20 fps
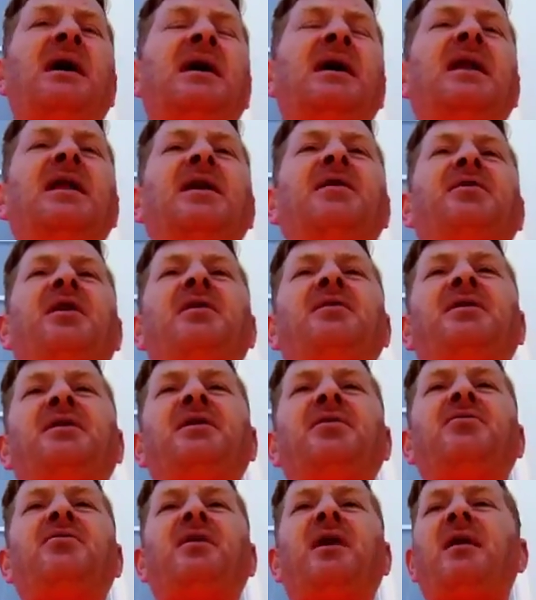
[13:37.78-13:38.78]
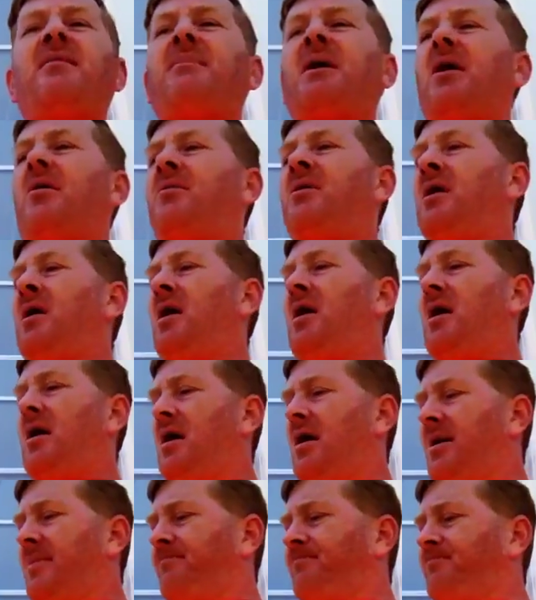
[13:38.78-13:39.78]
Anything to get your name out.
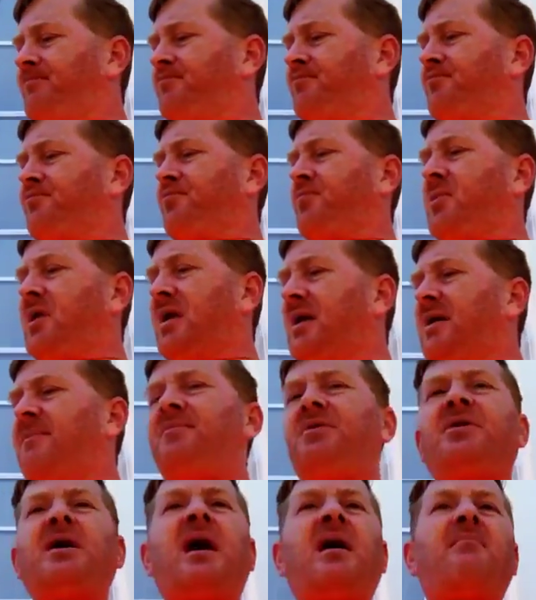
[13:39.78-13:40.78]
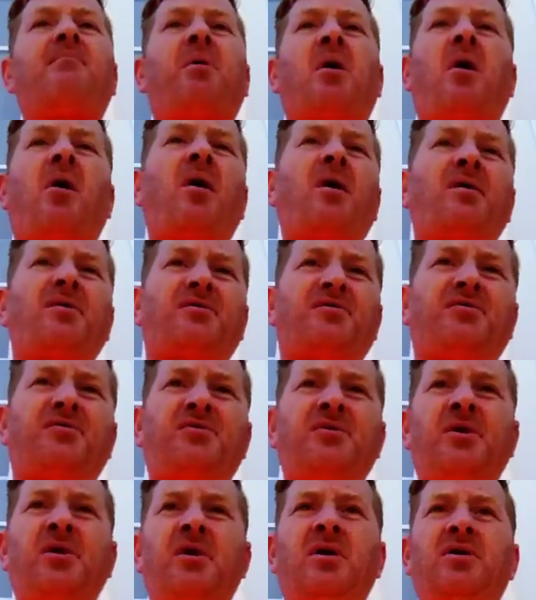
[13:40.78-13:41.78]
If you got
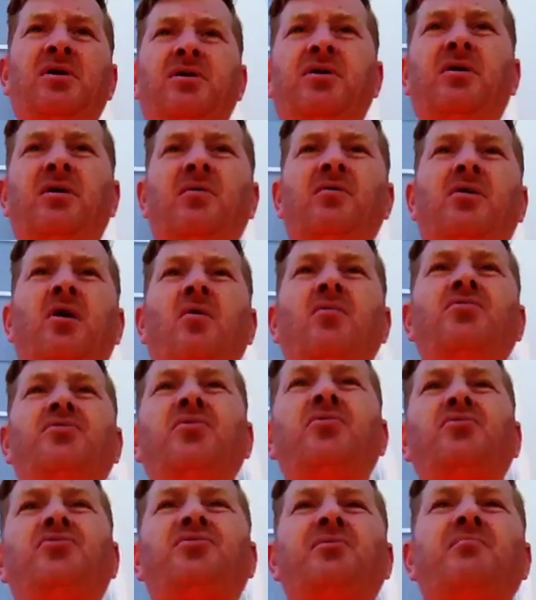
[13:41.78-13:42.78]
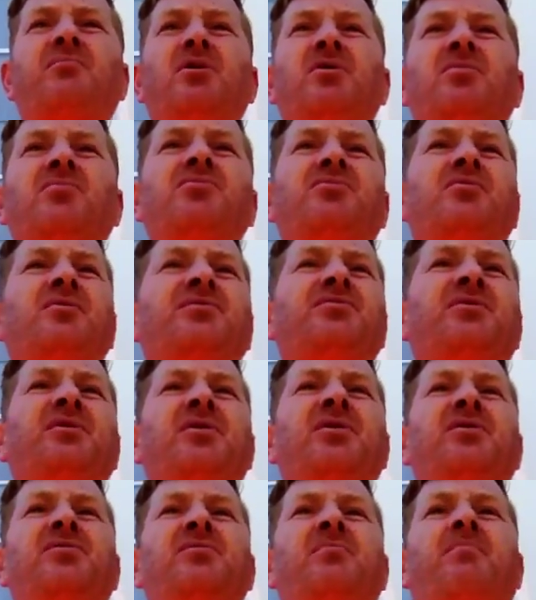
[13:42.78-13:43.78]
parks, you know, go do some balloon
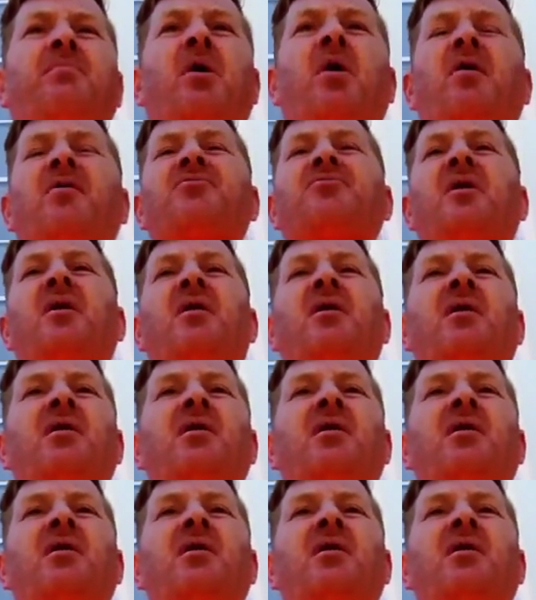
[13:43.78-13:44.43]
twisting in the parks.